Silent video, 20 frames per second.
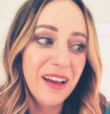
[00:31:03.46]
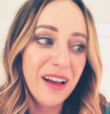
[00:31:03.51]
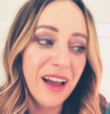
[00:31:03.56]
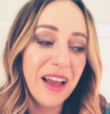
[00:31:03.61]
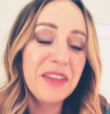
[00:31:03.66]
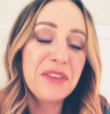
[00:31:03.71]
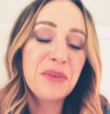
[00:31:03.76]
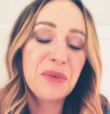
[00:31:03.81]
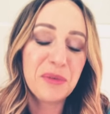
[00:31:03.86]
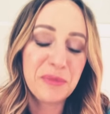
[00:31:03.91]

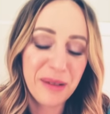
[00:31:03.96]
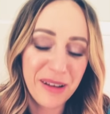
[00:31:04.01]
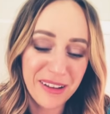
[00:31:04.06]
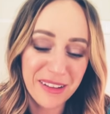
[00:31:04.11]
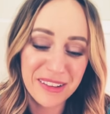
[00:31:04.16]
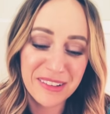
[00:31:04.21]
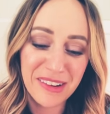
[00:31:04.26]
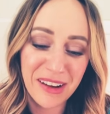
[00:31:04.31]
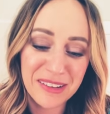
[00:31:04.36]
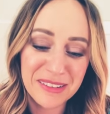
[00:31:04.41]
I do
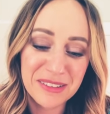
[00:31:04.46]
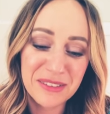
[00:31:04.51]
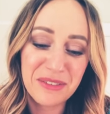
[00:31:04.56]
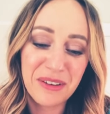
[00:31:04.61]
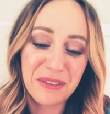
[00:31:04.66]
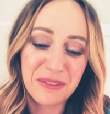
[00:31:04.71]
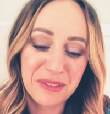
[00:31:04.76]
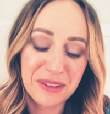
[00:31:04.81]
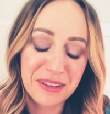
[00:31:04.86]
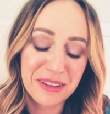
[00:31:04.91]
apologize if I
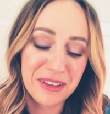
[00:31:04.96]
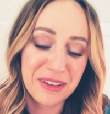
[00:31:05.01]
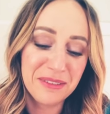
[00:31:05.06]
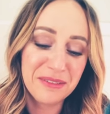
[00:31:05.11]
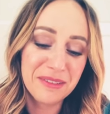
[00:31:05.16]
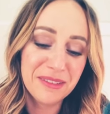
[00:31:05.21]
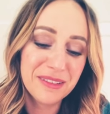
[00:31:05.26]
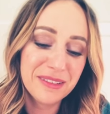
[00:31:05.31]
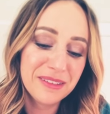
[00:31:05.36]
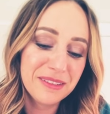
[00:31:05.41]

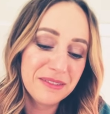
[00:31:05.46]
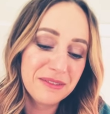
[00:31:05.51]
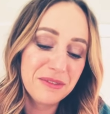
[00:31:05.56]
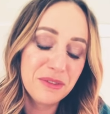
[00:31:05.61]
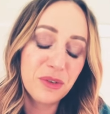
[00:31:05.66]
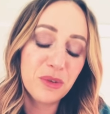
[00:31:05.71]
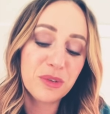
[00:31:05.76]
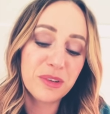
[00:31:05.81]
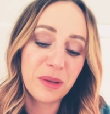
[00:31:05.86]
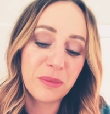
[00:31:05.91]
really
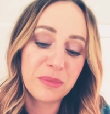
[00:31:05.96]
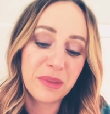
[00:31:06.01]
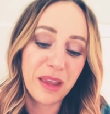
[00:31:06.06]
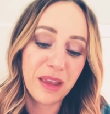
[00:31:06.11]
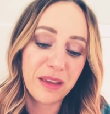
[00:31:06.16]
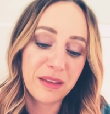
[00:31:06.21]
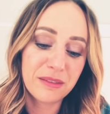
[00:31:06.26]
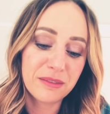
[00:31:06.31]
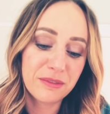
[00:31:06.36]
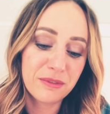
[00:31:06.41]
do
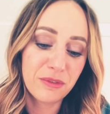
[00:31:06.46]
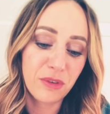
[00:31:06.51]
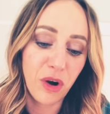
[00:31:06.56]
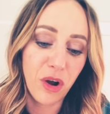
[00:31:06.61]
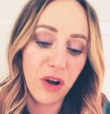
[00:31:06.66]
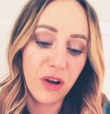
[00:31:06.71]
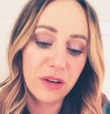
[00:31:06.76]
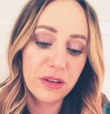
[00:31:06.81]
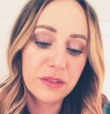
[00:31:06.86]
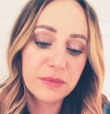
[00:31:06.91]
something
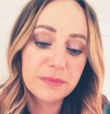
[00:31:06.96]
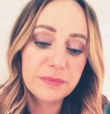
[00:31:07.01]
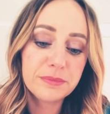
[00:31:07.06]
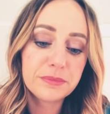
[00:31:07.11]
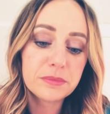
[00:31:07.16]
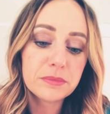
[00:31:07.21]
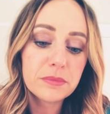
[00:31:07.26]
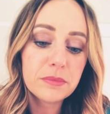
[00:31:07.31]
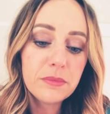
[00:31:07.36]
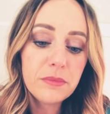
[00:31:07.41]
wrong.
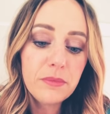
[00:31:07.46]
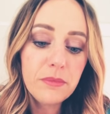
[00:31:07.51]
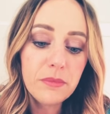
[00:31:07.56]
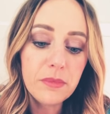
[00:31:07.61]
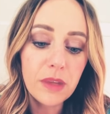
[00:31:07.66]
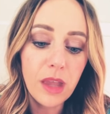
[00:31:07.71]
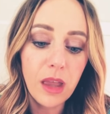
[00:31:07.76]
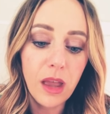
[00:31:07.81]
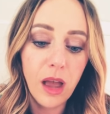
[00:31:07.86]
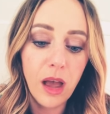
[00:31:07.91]

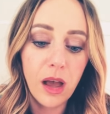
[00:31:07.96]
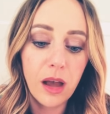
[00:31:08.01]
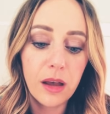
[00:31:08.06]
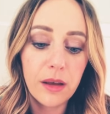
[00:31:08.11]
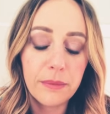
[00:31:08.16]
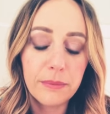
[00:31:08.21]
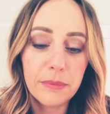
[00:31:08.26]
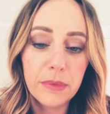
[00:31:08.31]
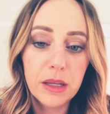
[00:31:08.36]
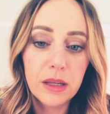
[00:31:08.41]

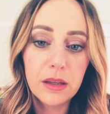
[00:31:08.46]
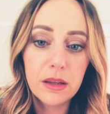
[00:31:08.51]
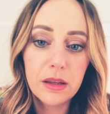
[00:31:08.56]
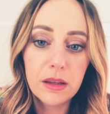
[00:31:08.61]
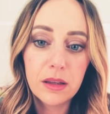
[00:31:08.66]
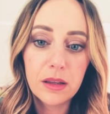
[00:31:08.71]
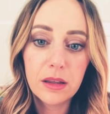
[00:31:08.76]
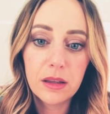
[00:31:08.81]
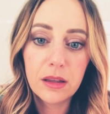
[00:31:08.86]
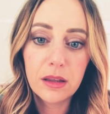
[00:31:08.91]
Um
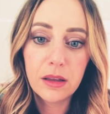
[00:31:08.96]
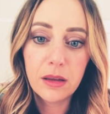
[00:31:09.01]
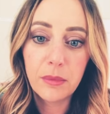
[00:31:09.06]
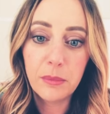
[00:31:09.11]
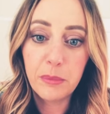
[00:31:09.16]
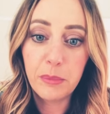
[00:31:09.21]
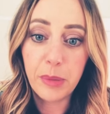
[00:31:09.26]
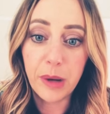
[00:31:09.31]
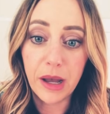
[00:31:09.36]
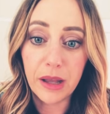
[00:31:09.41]

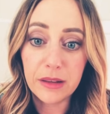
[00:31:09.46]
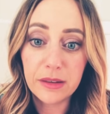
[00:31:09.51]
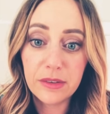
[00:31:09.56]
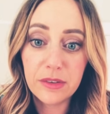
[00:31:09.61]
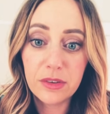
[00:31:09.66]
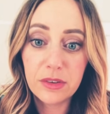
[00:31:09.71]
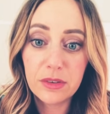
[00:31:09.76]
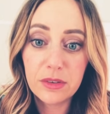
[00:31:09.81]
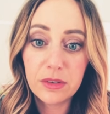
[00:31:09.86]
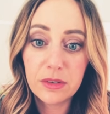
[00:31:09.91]

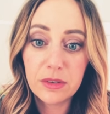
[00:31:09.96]
but